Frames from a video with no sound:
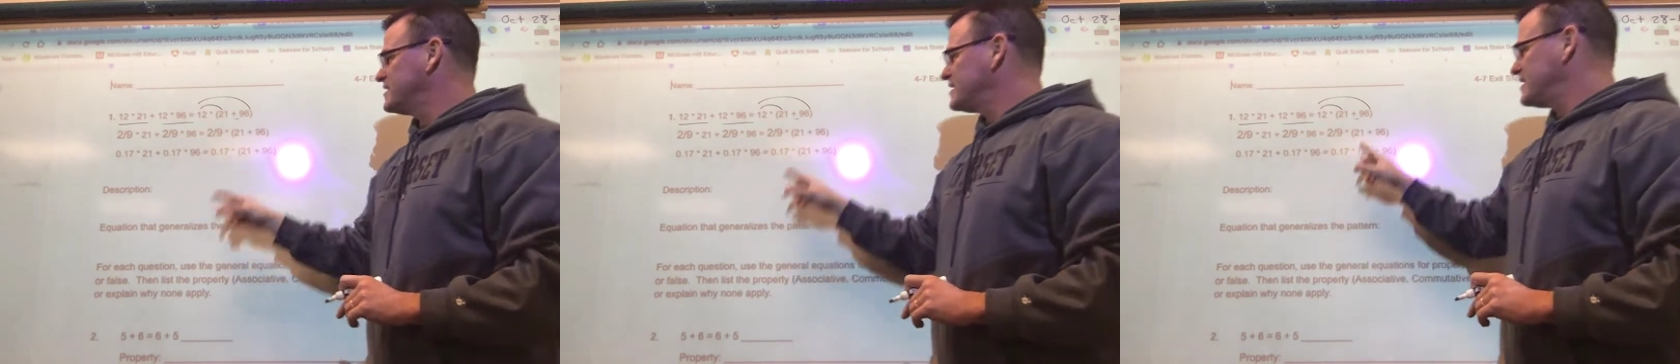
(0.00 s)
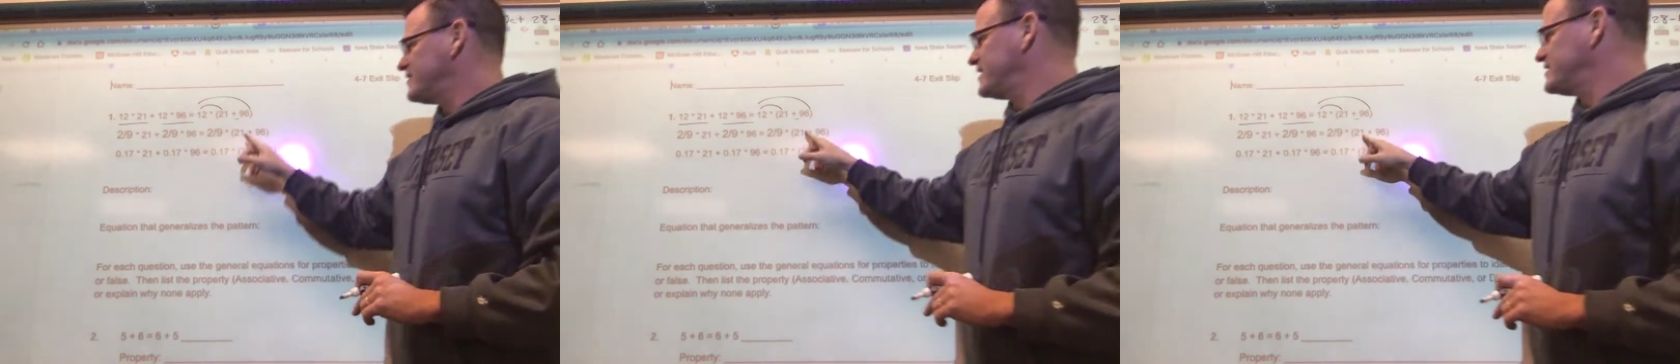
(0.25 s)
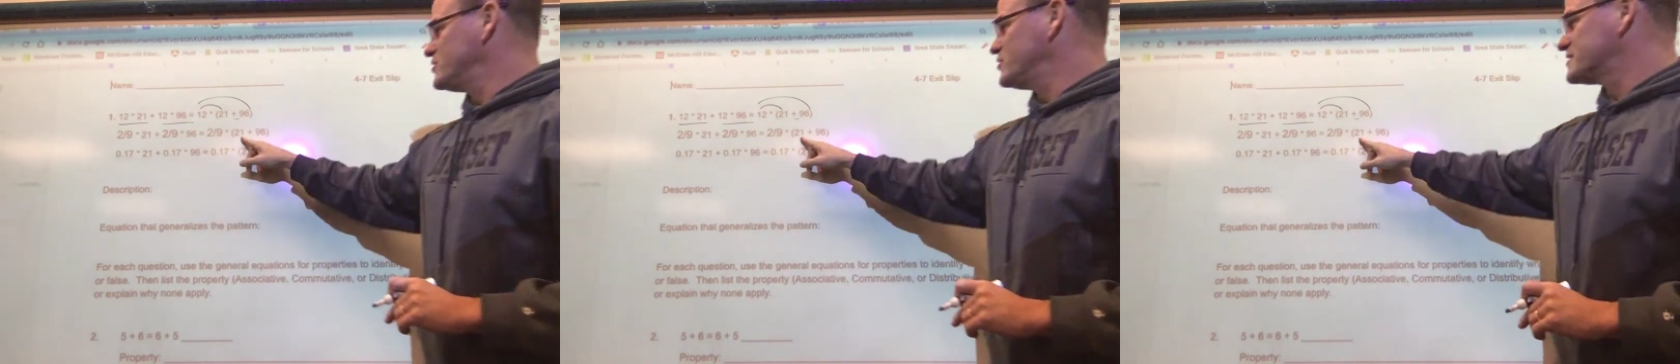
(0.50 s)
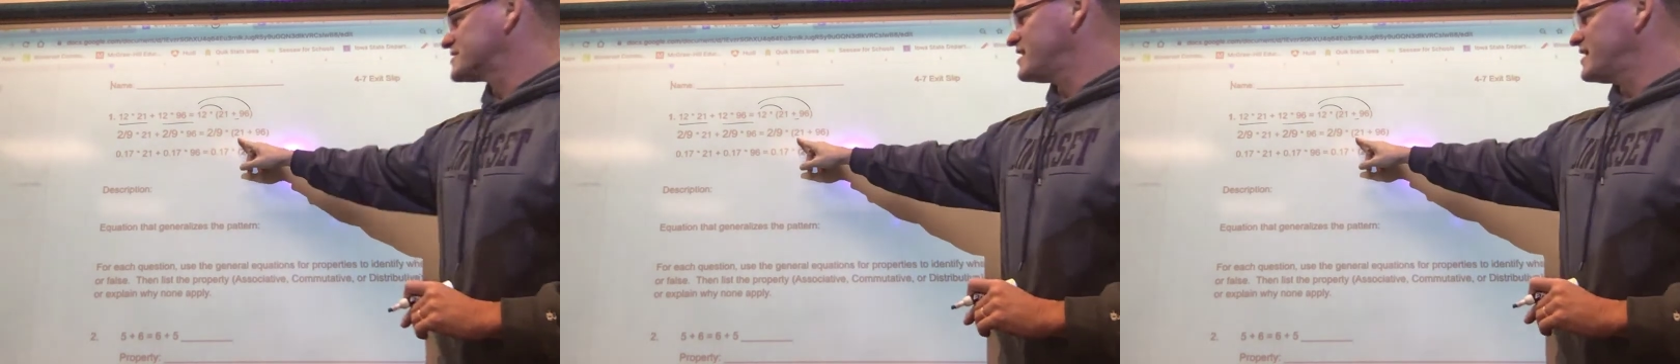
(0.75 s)
And they do
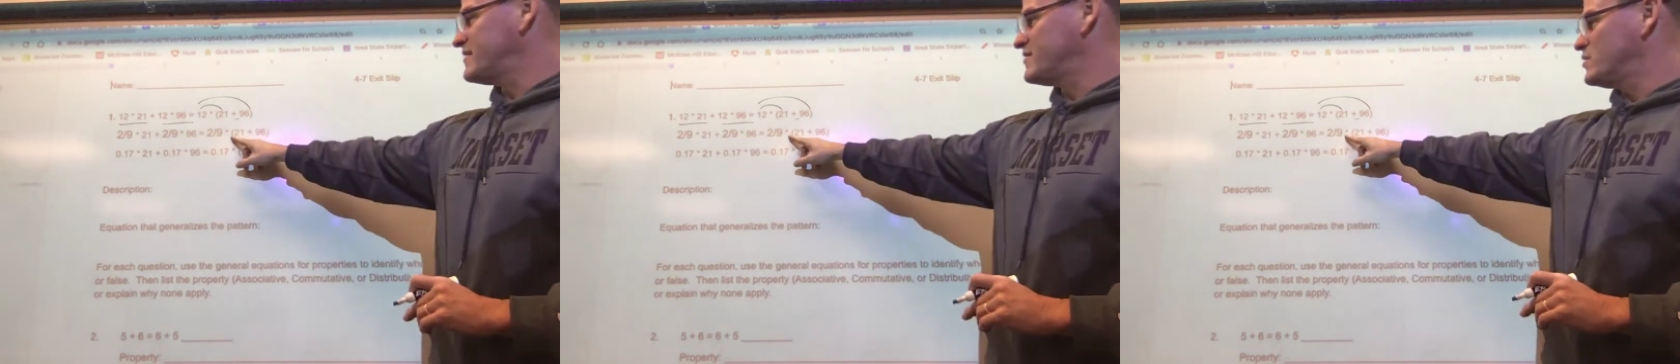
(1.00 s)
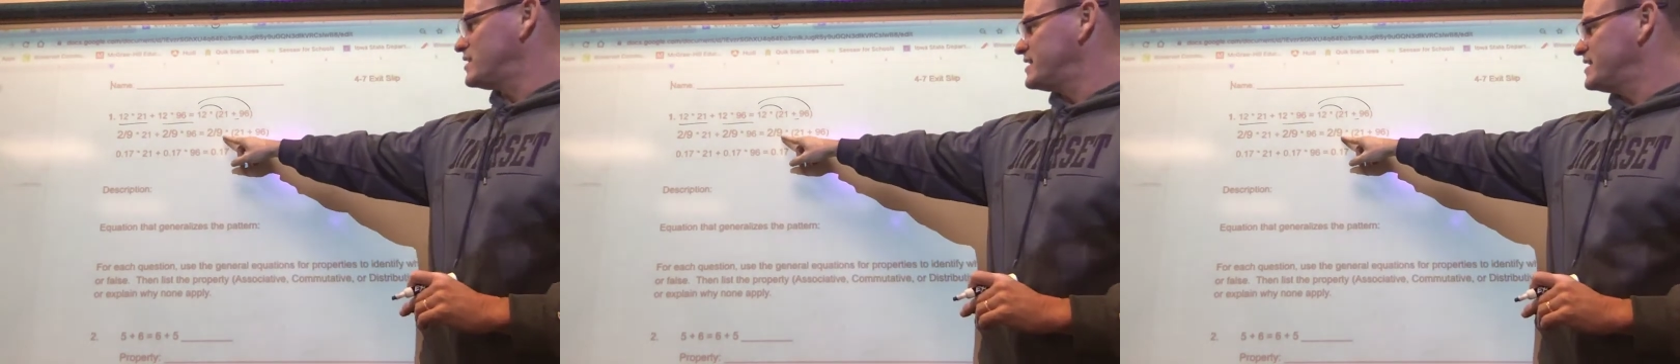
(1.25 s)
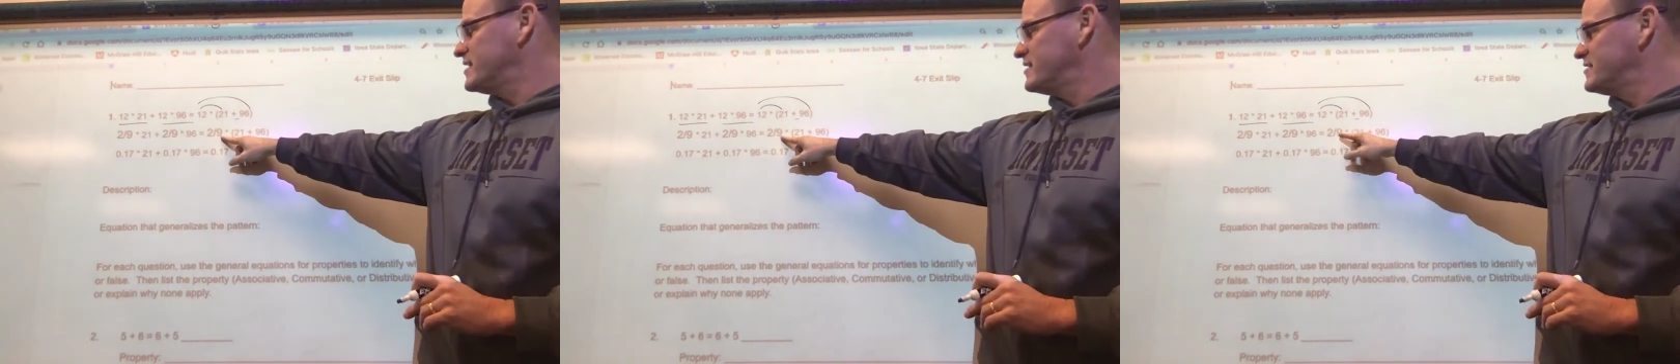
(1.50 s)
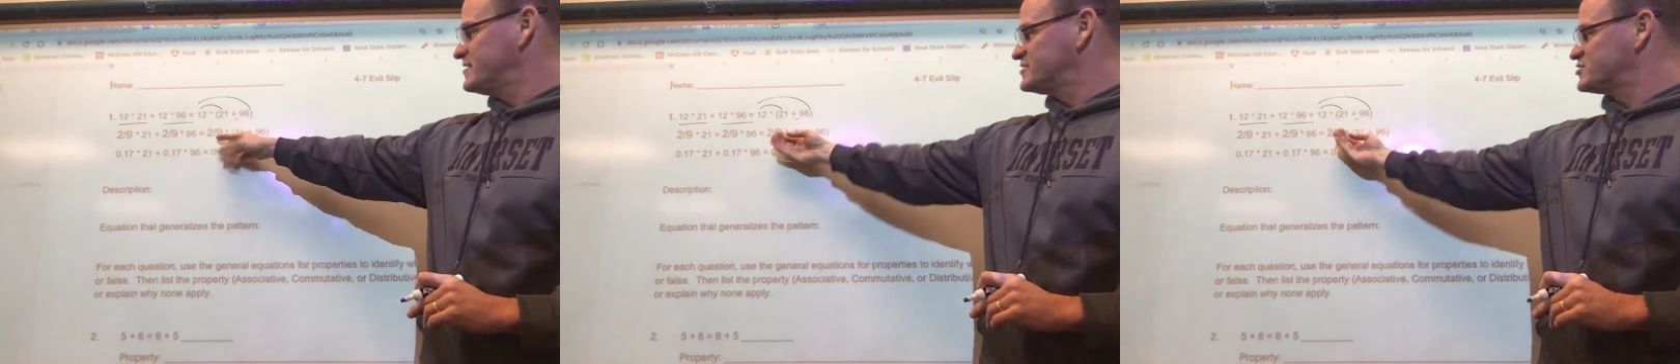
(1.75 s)
this on everyone. Here they're
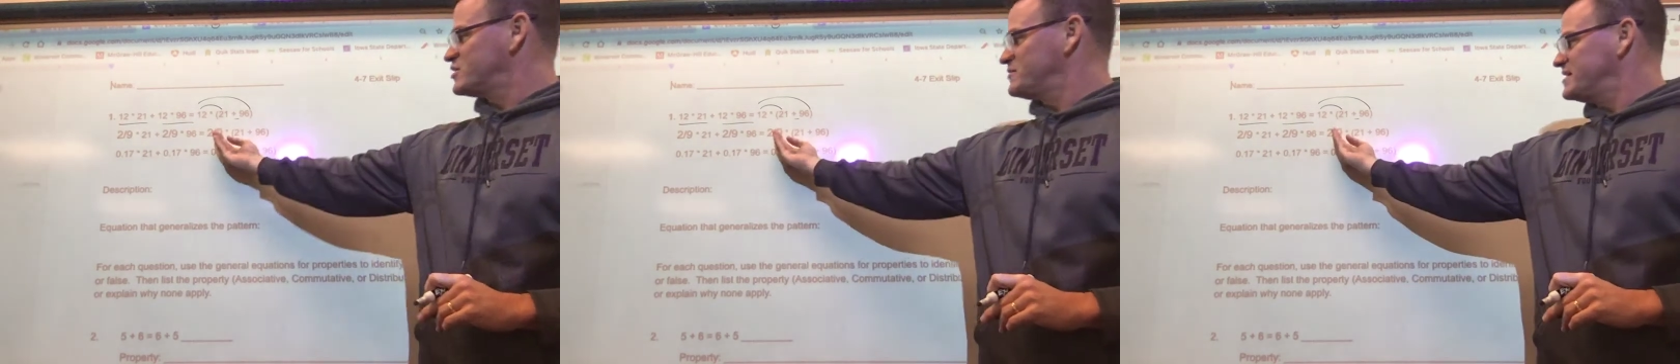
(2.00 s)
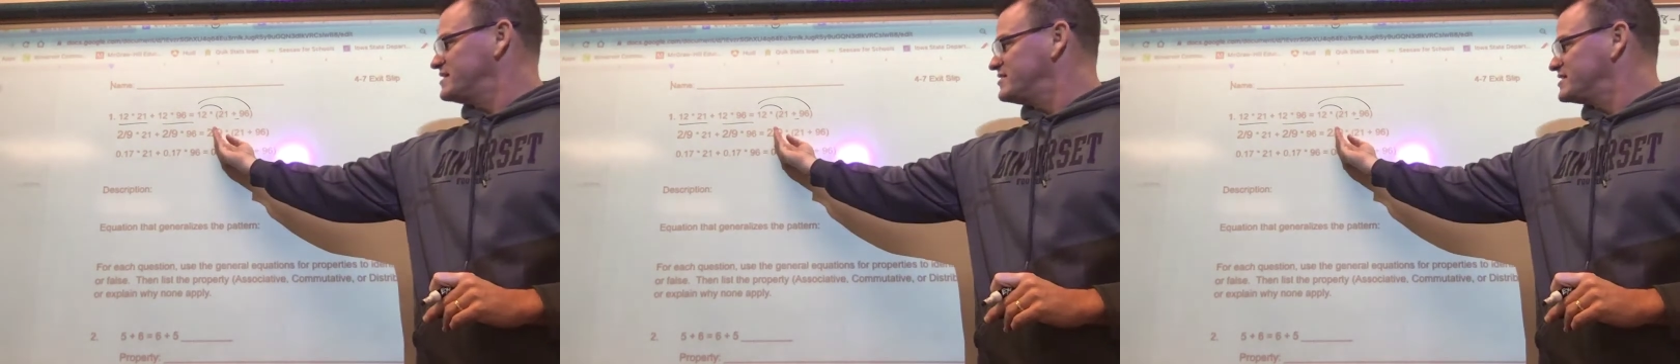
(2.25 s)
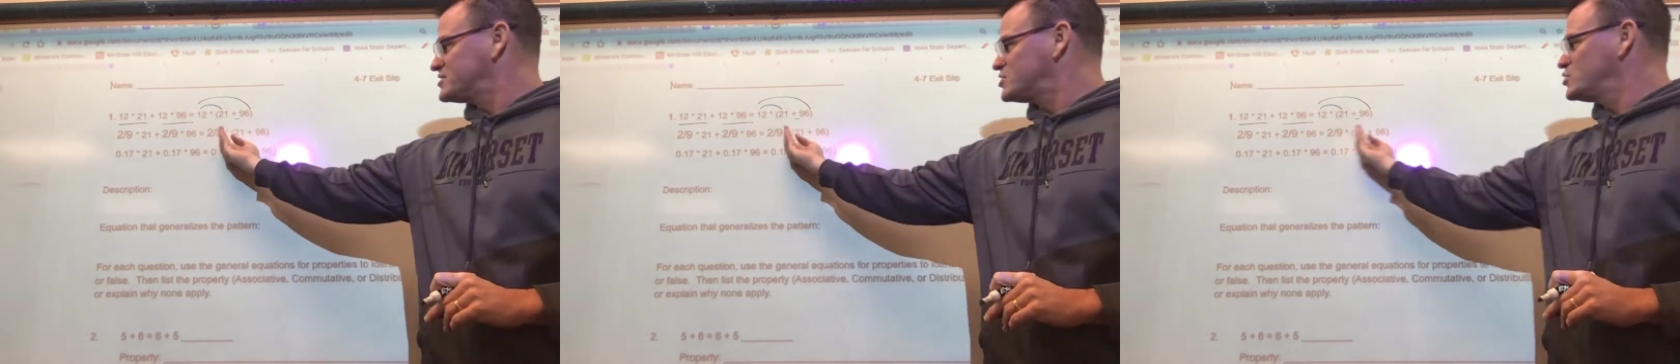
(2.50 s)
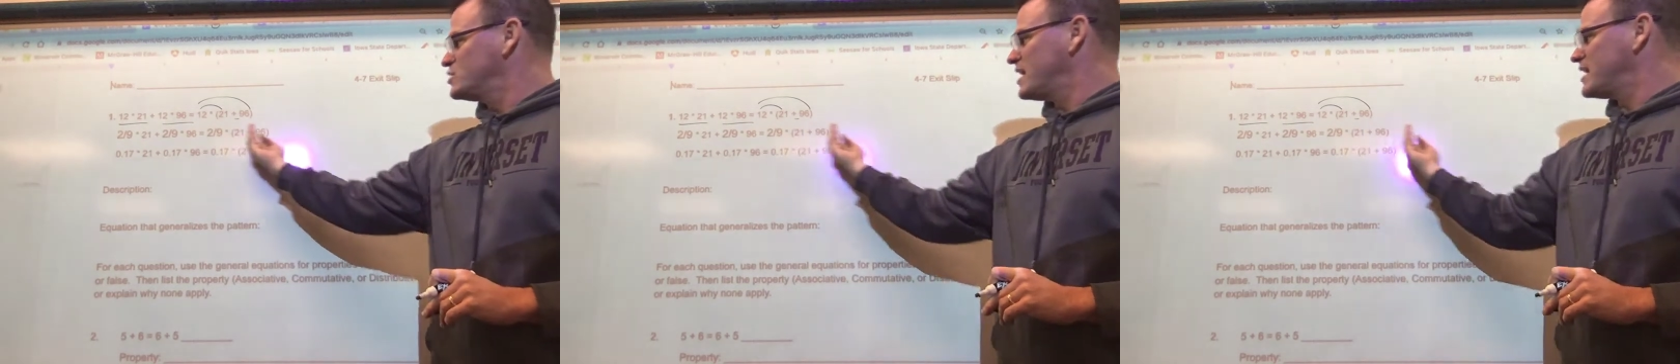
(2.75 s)
distributing the
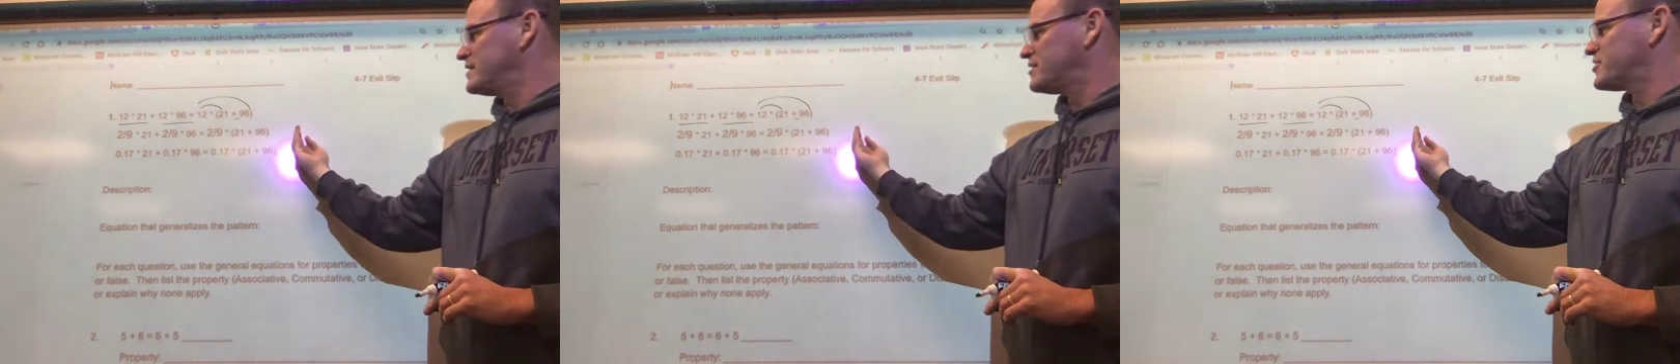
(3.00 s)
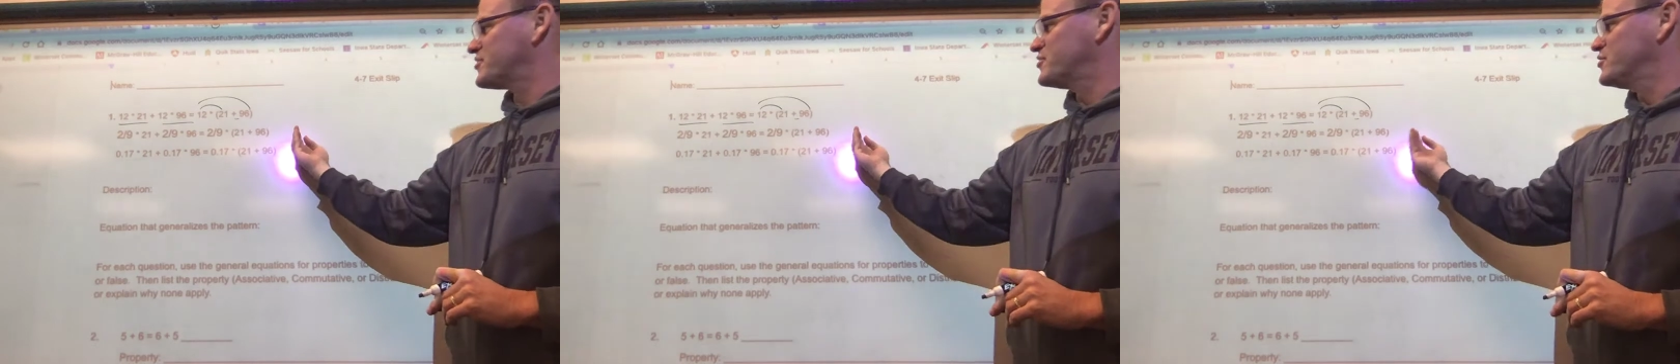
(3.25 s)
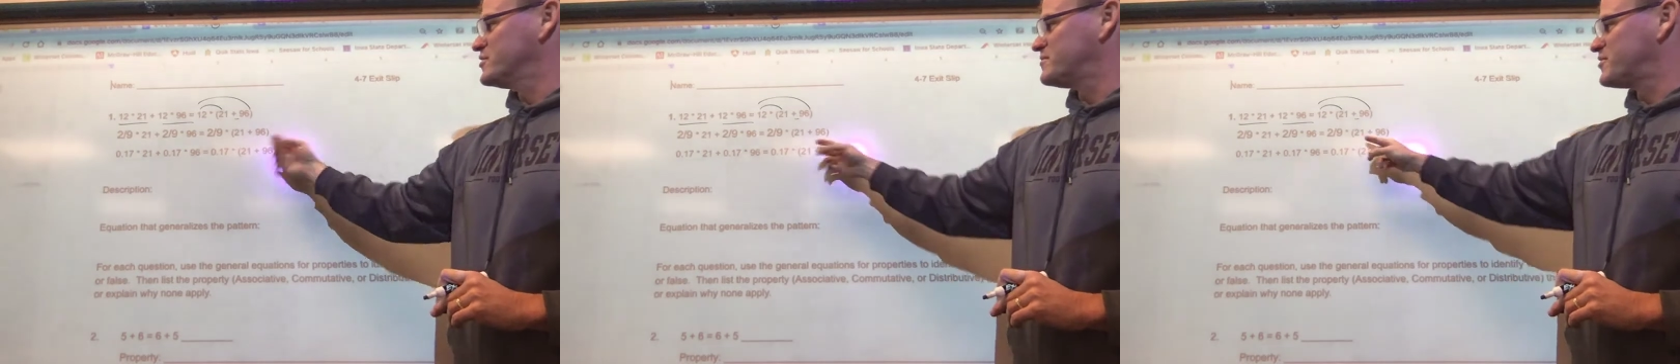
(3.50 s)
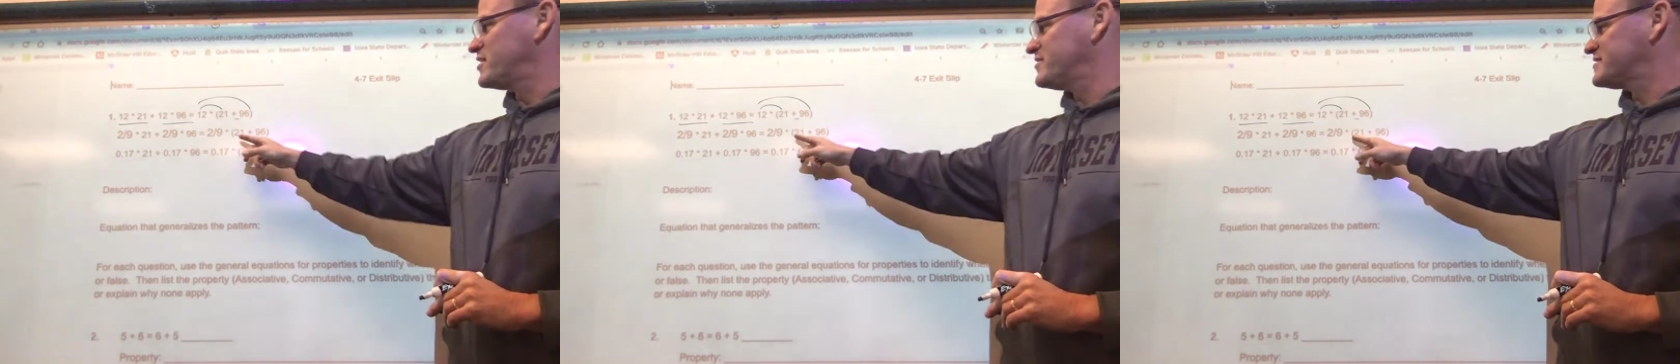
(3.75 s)
2/9 through the
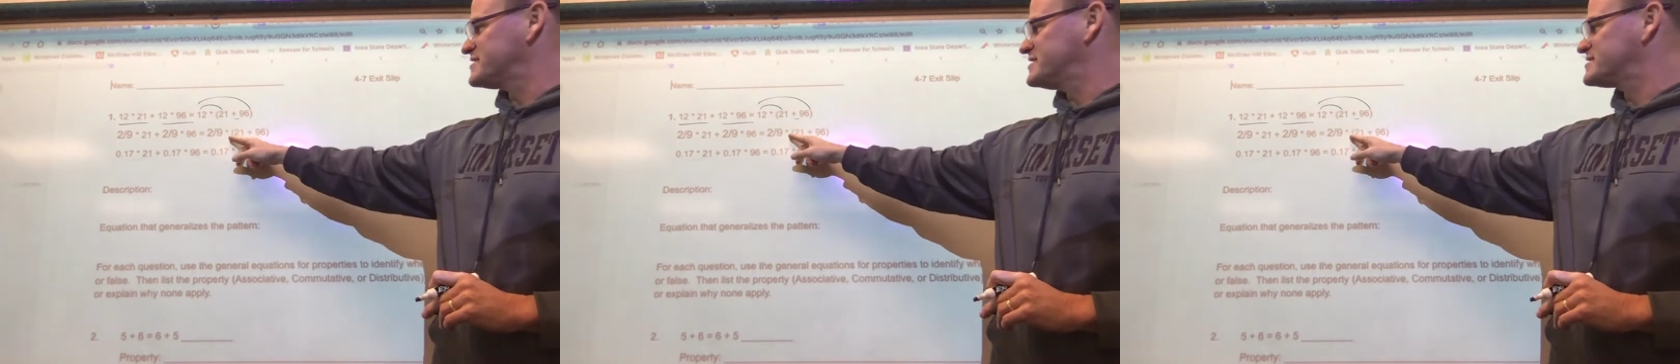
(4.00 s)
parentheses,